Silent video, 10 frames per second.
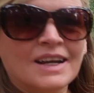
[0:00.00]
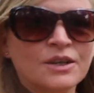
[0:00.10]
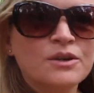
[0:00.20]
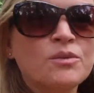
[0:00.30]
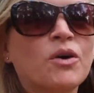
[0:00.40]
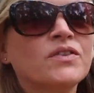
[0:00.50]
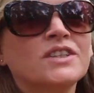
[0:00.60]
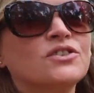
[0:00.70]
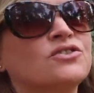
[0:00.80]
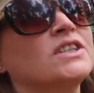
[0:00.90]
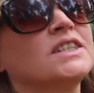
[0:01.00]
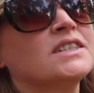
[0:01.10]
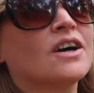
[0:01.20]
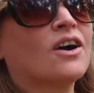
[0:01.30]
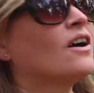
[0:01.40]
I don't know what these
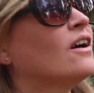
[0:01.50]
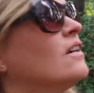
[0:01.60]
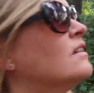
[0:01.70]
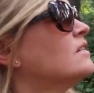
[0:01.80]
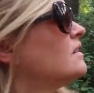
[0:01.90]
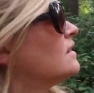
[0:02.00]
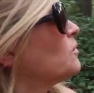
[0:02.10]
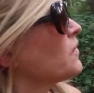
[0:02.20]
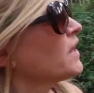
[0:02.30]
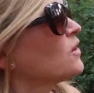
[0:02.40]
trees are, what they're